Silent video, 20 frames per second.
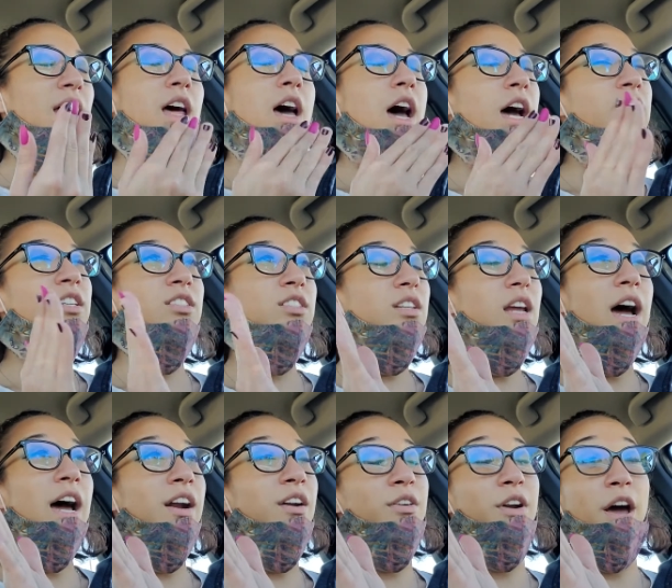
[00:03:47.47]
I,
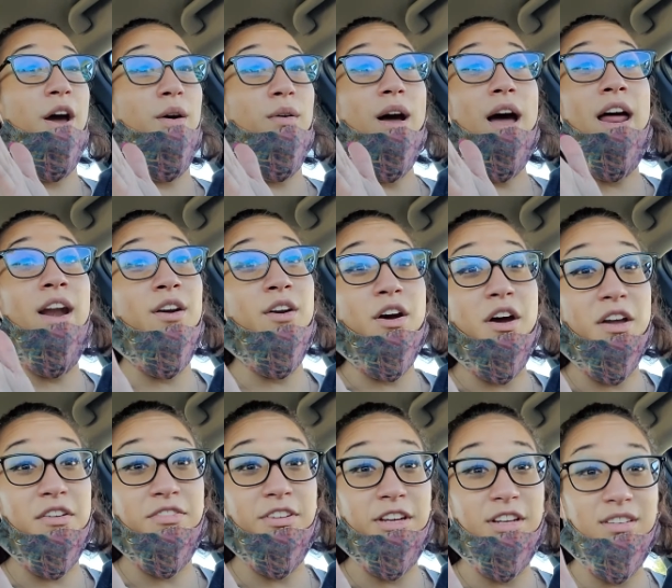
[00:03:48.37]
I don't know. I don't know how
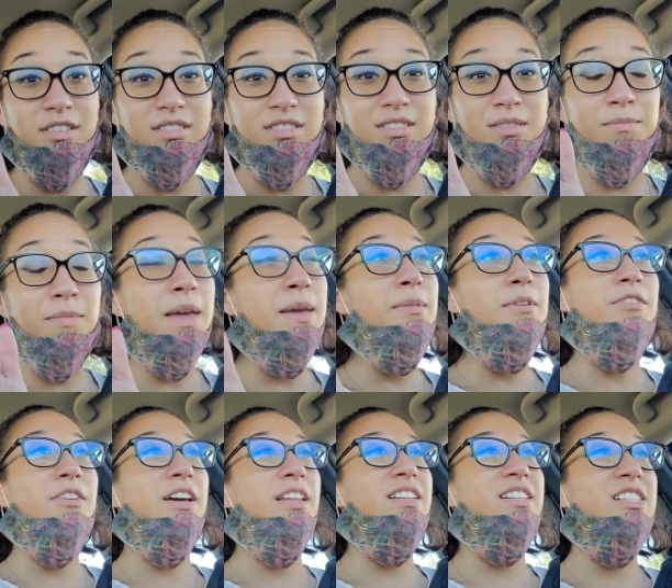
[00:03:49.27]
I feel. Maybe if
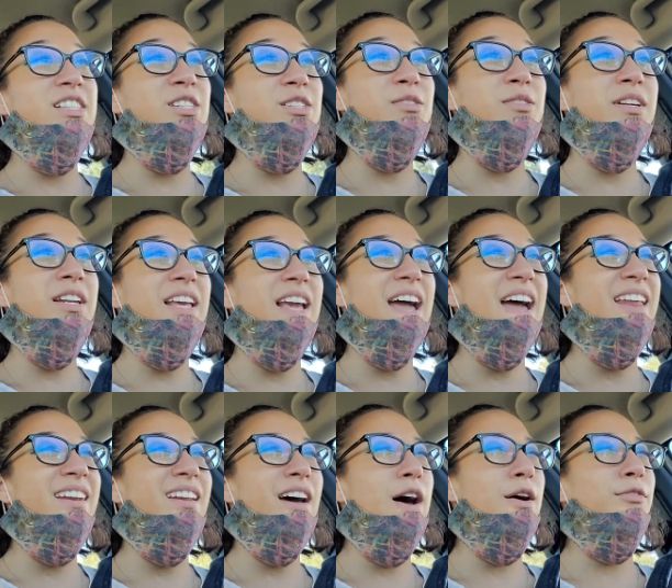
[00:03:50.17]
I listen to it
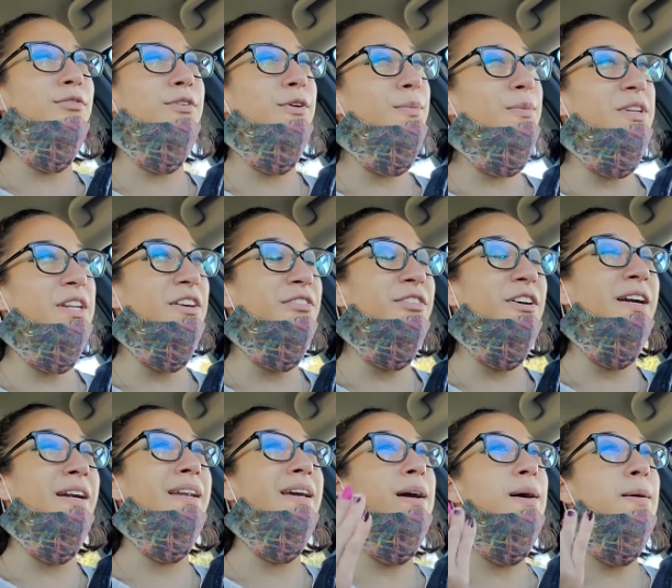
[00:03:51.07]
again, I'll feel
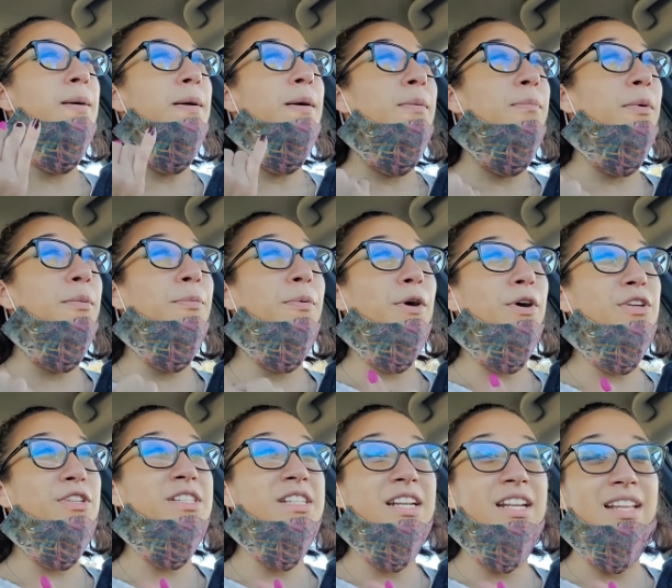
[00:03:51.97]
different. But
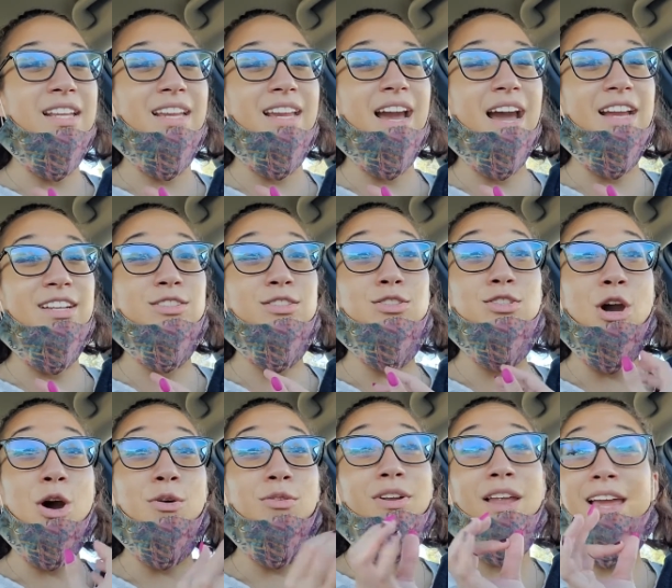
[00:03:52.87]
personally, I
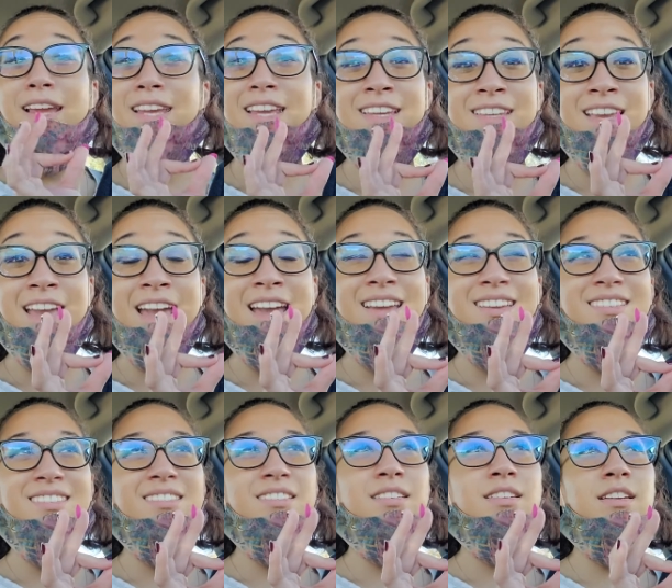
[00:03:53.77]
don't like it yet.
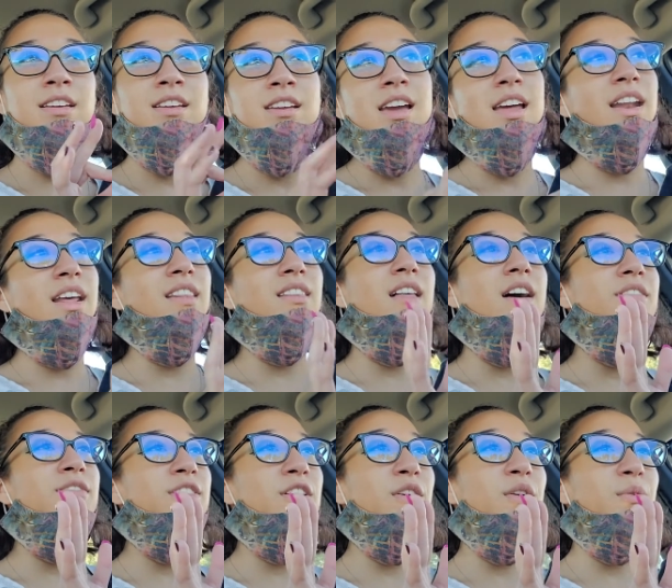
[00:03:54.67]
And I
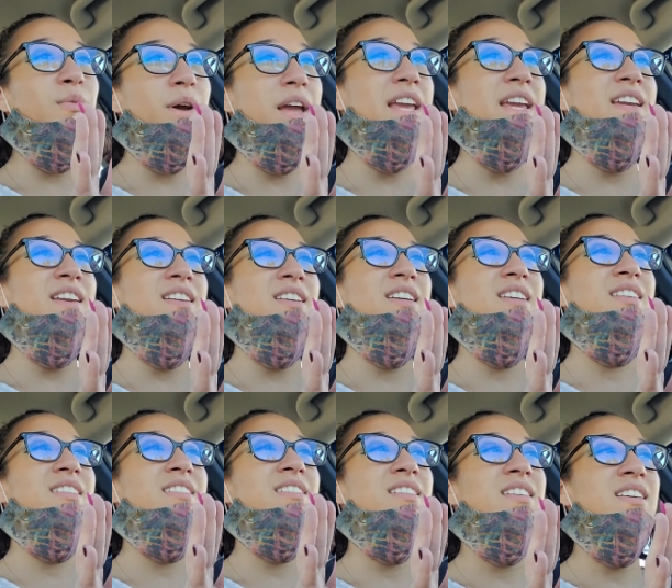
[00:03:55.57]
love Lil
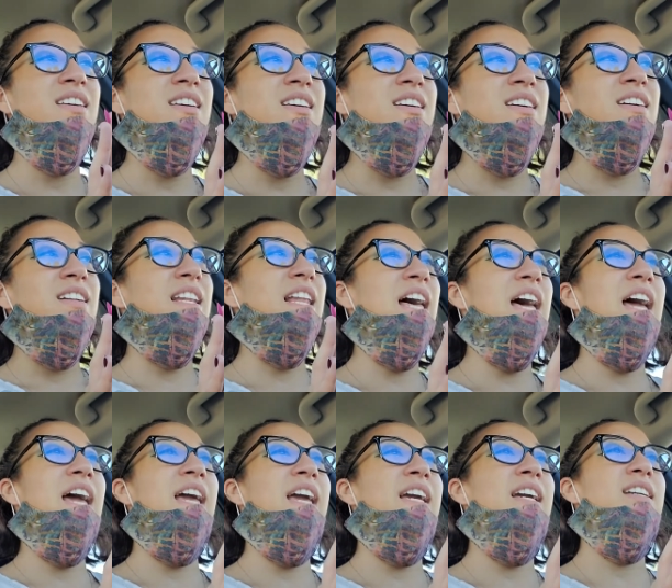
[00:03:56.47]
Wayne.
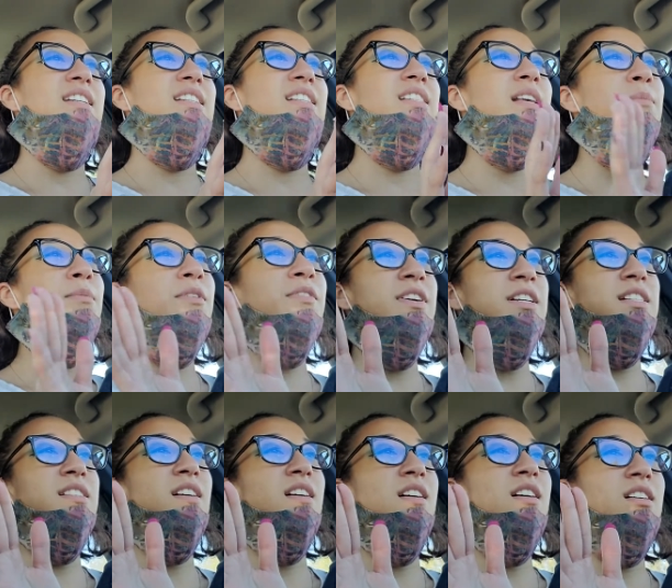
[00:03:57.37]
Like, some of his
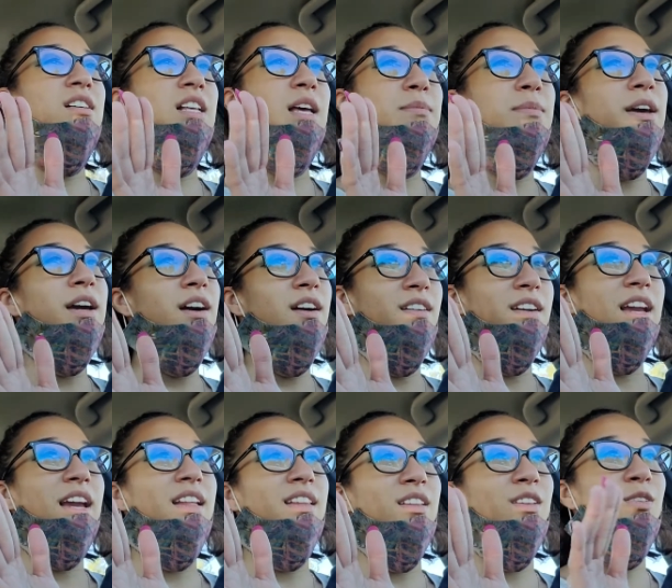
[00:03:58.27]
songs, I'm like,
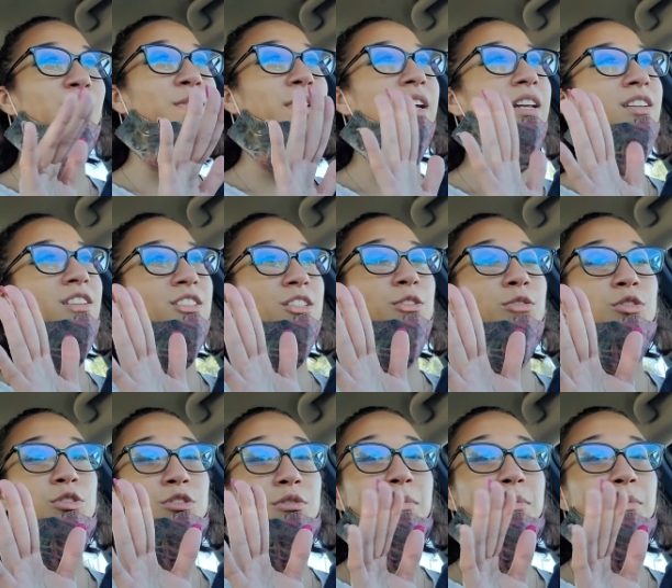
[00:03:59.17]
okay, Lil Wayne, you're doing too